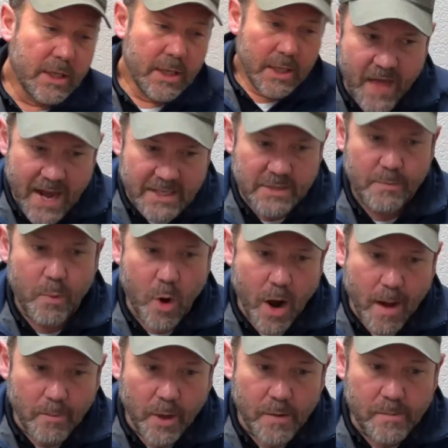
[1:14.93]
That's a
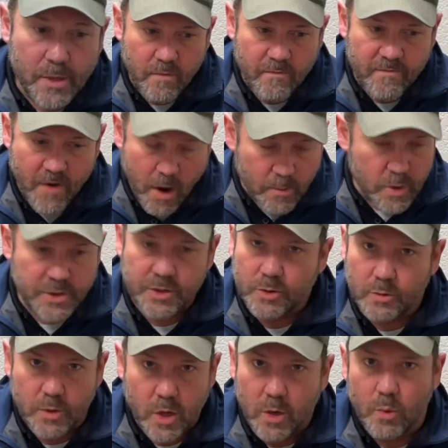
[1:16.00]
problem farmers
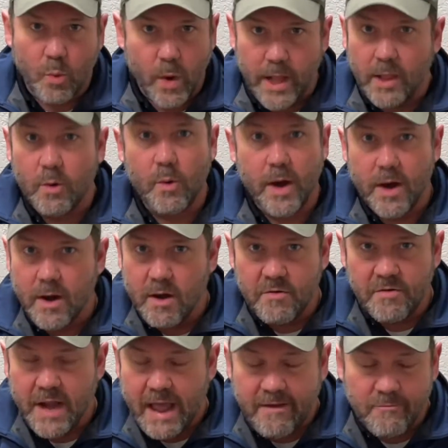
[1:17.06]
are well aware of
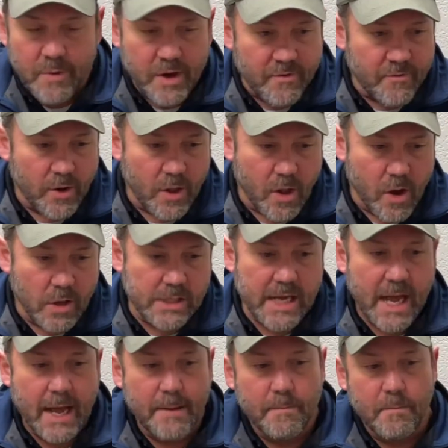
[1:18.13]
and have been for a long
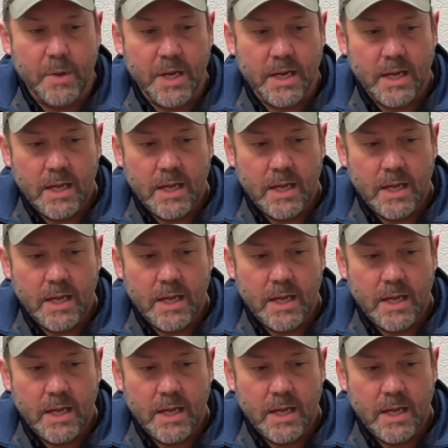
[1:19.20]
time, but